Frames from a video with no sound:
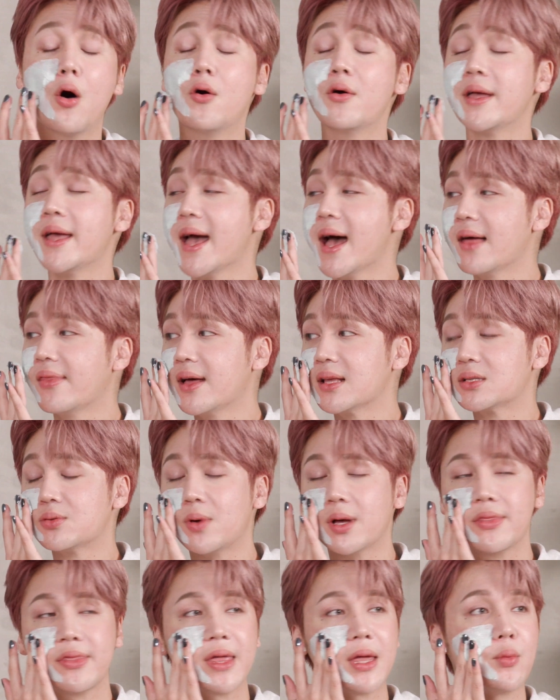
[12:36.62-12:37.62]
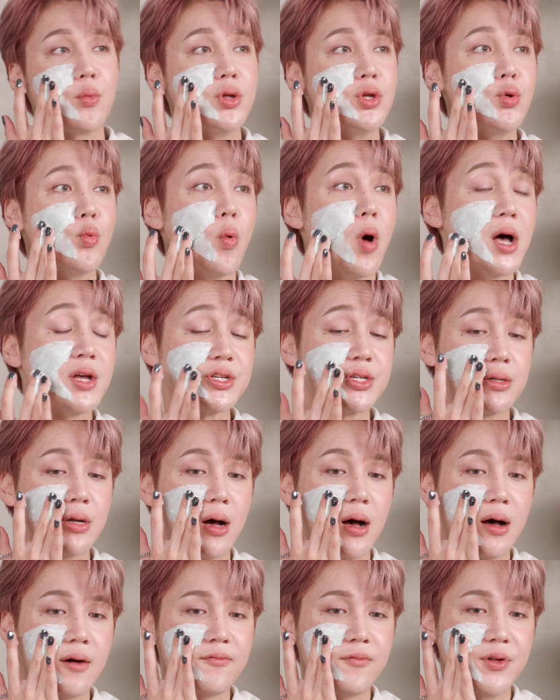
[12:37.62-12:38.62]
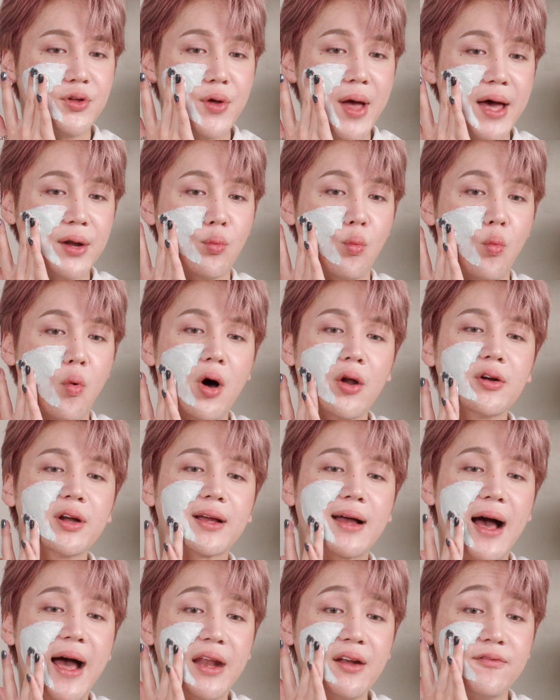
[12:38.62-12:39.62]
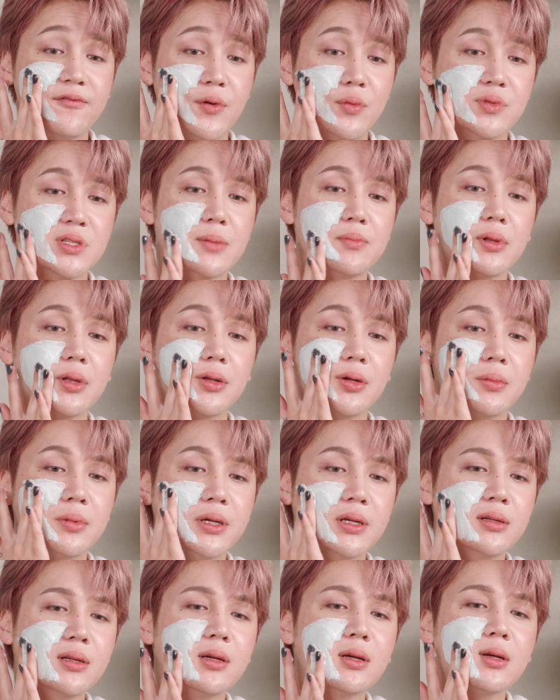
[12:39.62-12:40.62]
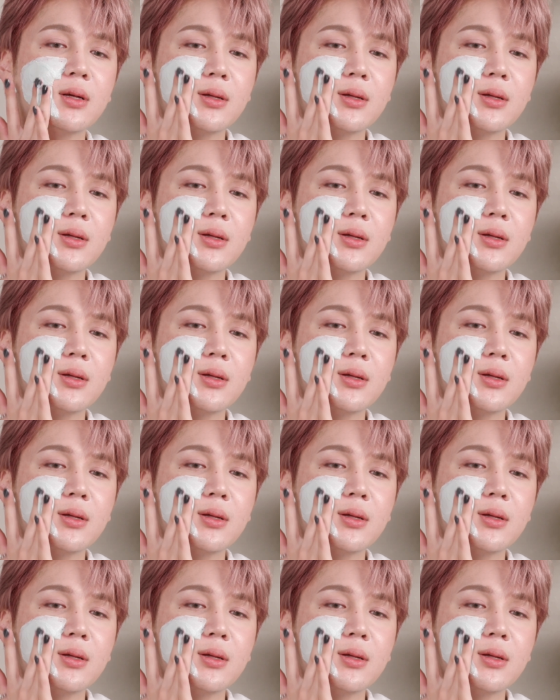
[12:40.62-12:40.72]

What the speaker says: Oh, yeah, that's one thing. When you wash it off and you add water, it kind of foams up a little bit.